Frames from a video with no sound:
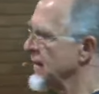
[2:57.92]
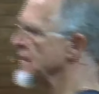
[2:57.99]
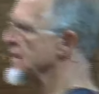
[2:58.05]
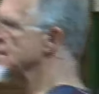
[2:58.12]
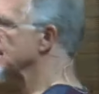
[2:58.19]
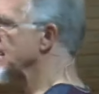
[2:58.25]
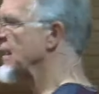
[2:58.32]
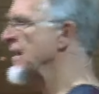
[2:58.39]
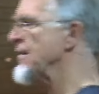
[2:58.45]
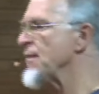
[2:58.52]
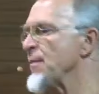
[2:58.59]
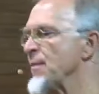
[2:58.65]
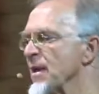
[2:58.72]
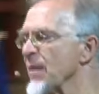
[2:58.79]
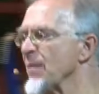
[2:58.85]
He can never
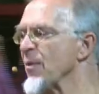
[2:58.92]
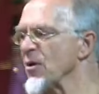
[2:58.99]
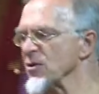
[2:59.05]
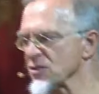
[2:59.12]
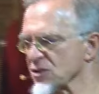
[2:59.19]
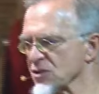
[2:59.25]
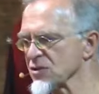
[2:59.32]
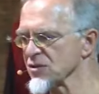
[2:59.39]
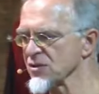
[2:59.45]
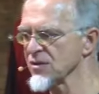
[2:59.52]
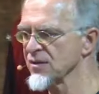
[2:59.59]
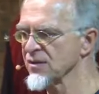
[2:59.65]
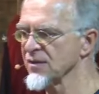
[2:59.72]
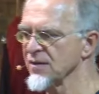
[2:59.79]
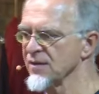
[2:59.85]
be a boss.
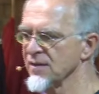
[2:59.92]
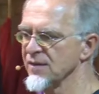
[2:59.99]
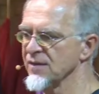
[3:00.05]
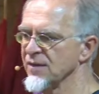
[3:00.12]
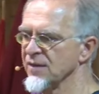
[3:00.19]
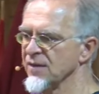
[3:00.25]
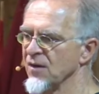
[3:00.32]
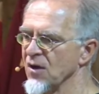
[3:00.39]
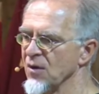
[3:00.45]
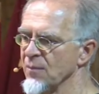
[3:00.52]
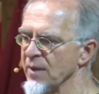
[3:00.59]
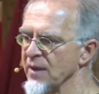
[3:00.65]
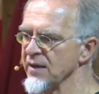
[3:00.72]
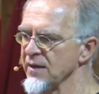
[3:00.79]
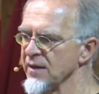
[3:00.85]

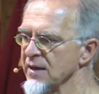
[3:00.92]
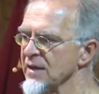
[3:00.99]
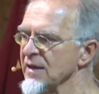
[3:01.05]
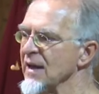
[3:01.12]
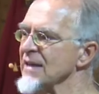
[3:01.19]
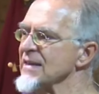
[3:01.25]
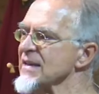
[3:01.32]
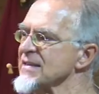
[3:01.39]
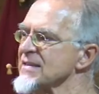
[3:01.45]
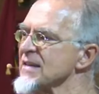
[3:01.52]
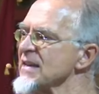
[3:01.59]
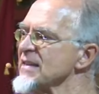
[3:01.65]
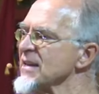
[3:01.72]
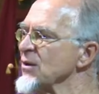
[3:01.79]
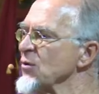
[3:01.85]
Amen. It is
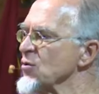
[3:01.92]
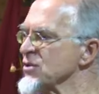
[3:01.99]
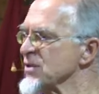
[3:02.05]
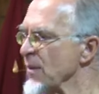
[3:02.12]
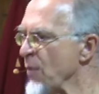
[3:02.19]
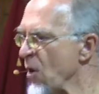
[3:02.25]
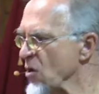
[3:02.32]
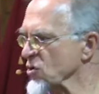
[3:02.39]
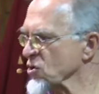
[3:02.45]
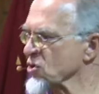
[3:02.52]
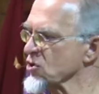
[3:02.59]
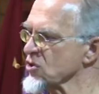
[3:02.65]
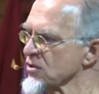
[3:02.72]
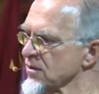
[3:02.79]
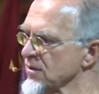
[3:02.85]
Satan who's a
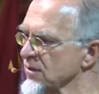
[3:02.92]
boss.